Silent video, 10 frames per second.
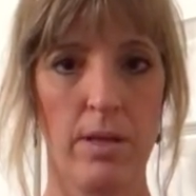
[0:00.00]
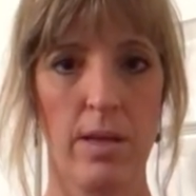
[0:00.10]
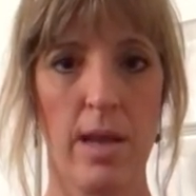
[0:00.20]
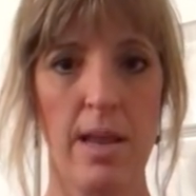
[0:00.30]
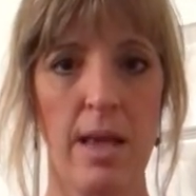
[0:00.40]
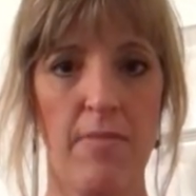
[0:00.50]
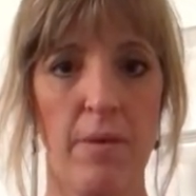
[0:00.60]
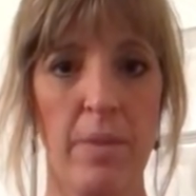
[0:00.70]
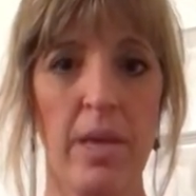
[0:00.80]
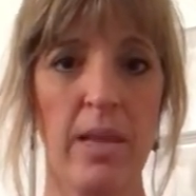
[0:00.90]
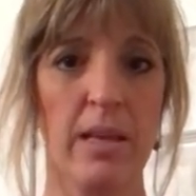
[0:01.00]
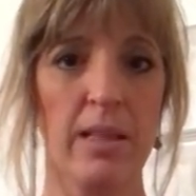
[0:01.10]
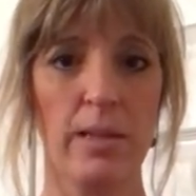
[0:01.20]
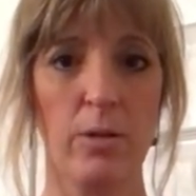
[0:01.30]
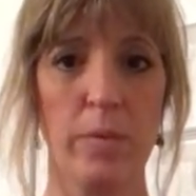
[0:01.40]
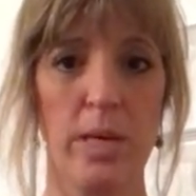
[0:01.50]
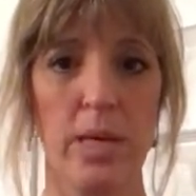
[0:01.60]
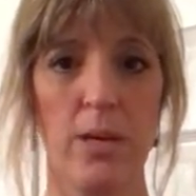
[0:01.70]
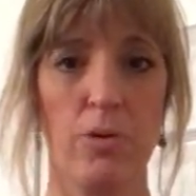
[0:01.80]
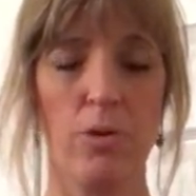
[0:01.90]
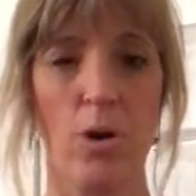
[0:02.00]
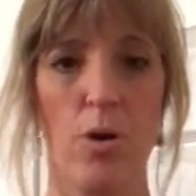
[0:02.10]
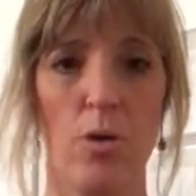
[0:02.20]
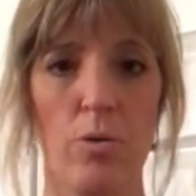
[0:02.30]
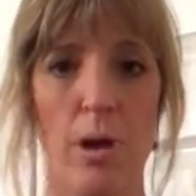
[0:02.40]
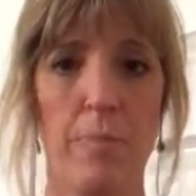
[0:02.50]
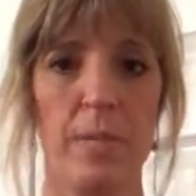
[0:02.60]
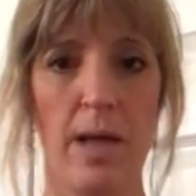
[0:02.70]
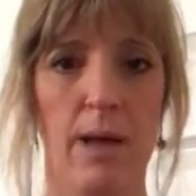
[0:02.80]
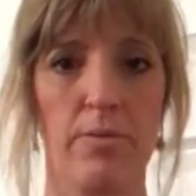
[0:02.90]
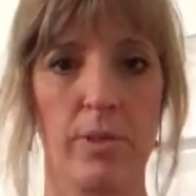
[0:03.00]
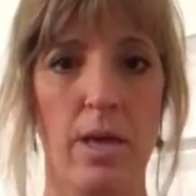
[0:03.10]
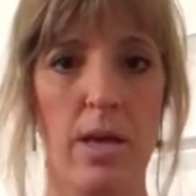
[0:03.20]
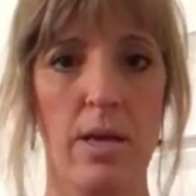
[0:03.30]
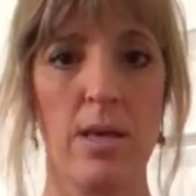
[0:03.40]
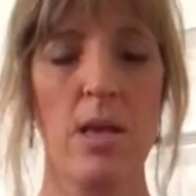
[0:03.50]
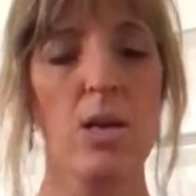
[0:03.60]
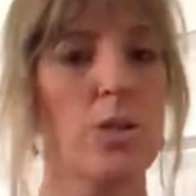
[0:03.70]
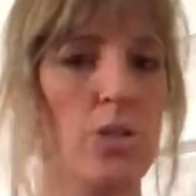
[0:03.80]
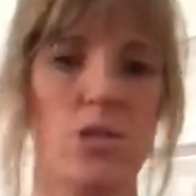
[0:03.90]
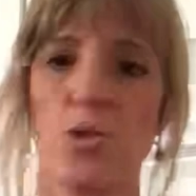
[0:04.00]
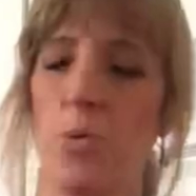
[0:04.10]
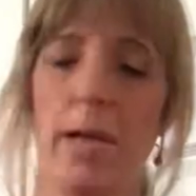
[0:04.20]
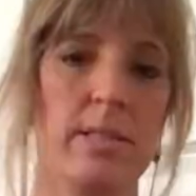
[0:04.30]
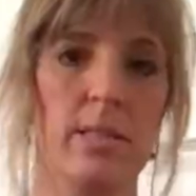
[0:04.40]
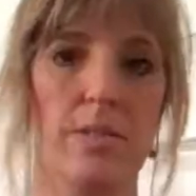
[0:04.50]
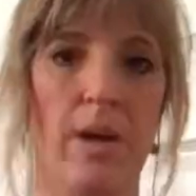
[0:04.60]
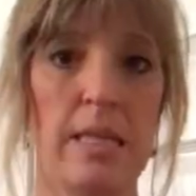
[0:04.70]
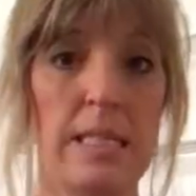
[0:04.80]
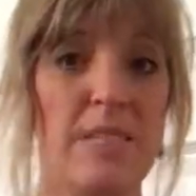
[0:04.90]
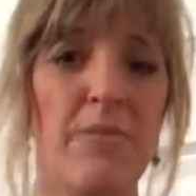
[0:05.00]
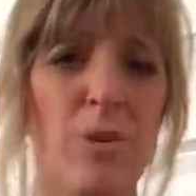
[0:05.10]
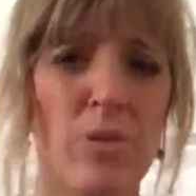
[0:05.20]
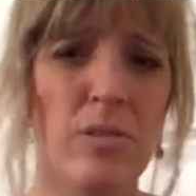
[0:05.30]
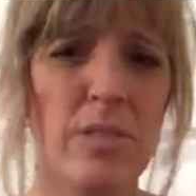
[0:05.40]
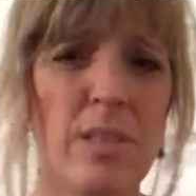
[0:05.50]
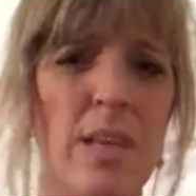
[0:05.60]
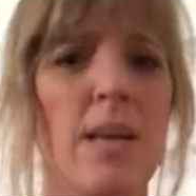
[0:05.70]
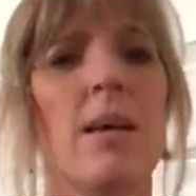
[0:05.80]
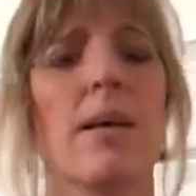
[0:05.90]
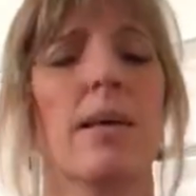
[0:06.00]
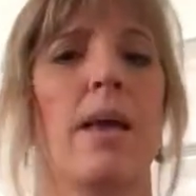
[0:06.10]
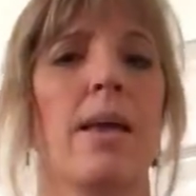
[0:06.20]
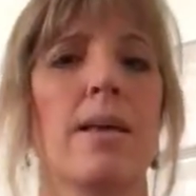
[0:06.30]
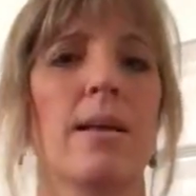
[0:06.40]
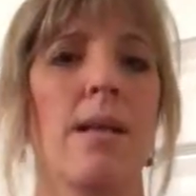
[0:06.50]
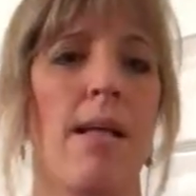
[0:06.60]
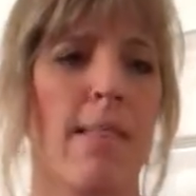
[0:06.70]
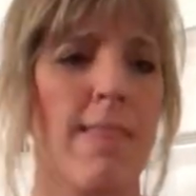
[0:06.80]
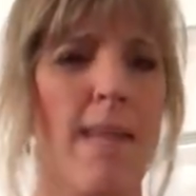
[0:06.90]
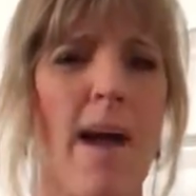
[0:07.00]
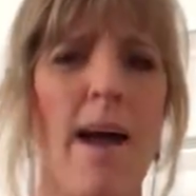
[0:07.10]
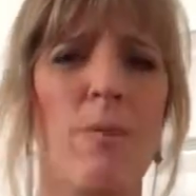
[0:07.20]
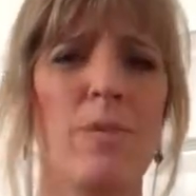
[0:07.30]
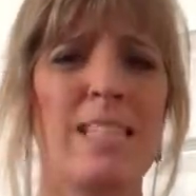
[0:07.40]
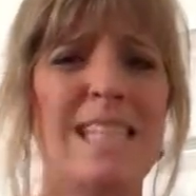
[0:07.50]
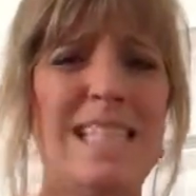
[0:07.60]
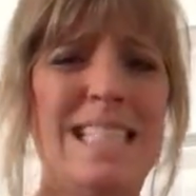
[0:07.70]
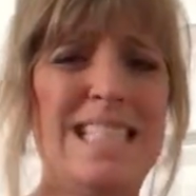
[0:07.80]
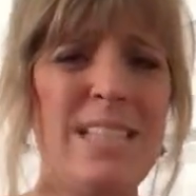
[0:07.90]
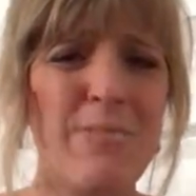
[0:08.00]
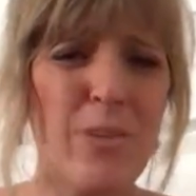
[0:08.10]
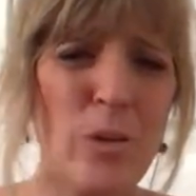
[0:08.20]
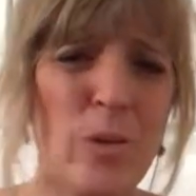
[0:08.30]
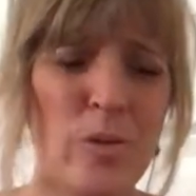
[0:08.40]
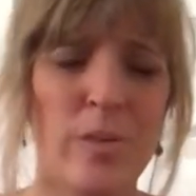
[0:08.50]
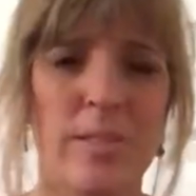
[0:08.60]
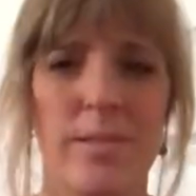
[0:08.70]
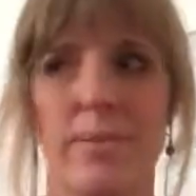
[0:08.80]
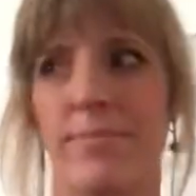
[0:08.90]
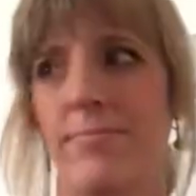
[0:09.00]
you kind of have them hitting a little bit and you go up and down, okay? Just twice is fine. Difficult. Okay, that was a difficult